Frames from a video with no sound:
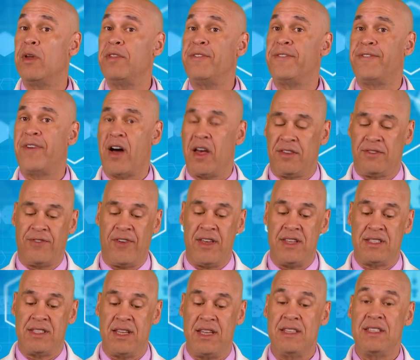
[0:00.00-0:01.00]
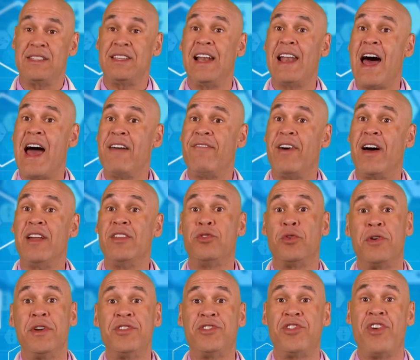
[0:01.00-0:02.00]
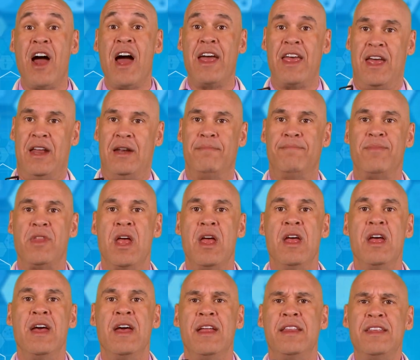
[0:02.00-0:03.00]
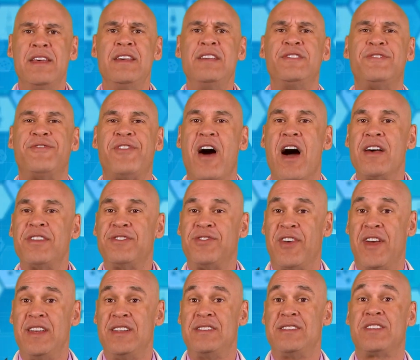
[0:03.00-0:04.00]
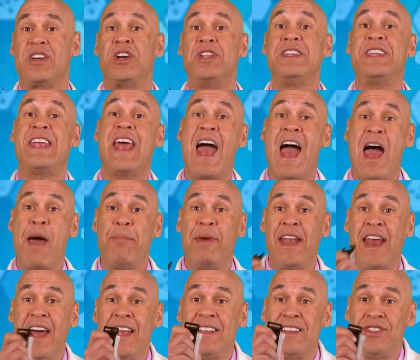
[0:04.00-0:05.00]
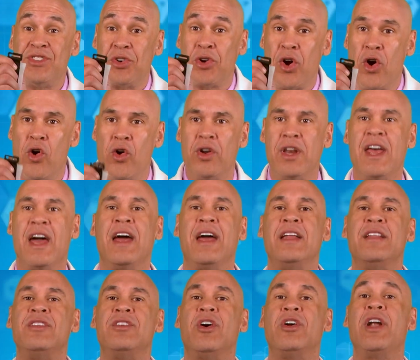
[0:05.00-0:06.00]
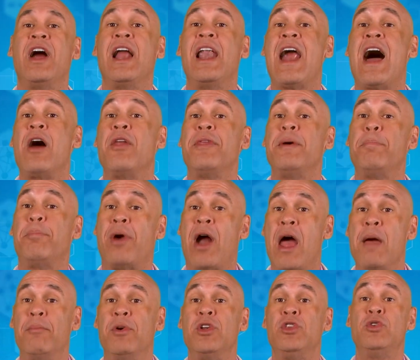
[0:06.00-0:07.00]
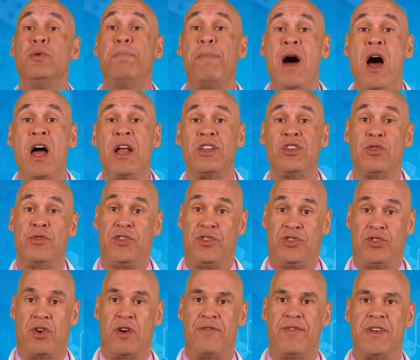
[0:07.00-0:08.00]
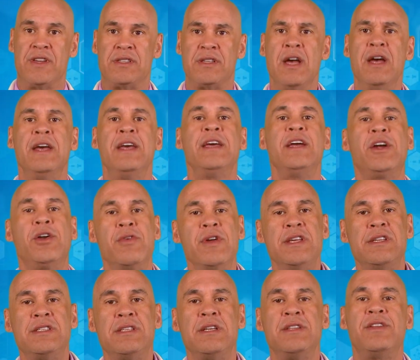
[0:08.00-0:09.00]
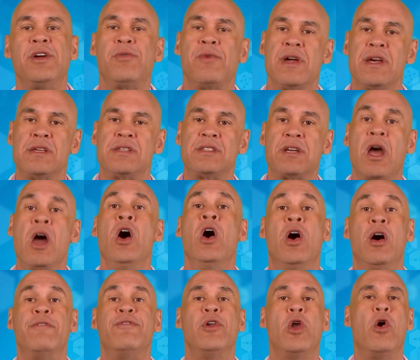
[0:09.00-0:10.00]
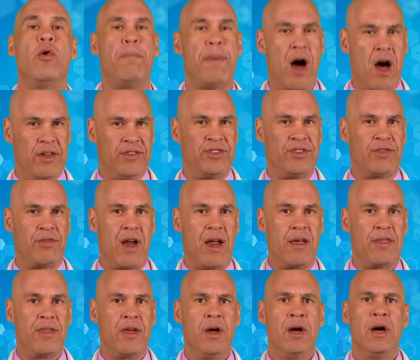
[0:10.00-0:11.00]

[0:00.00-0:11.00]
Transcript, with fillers: with phosphates in saliva during trying. These phosphates contaminate the zirconia and don't allow the primer to bond to the surface, increasing the risk of low bond strength.